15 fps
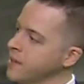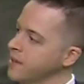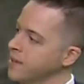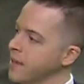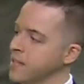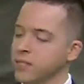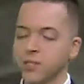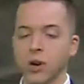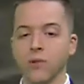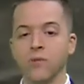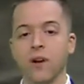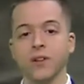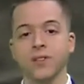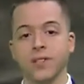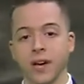Light
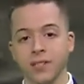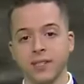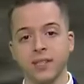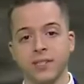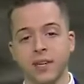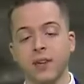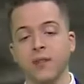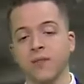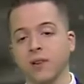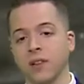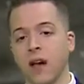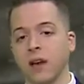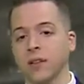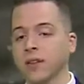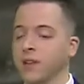snowfall does continue for a
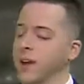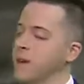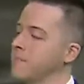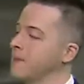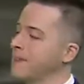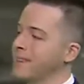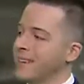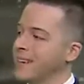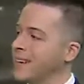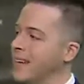lot of the night, but uh,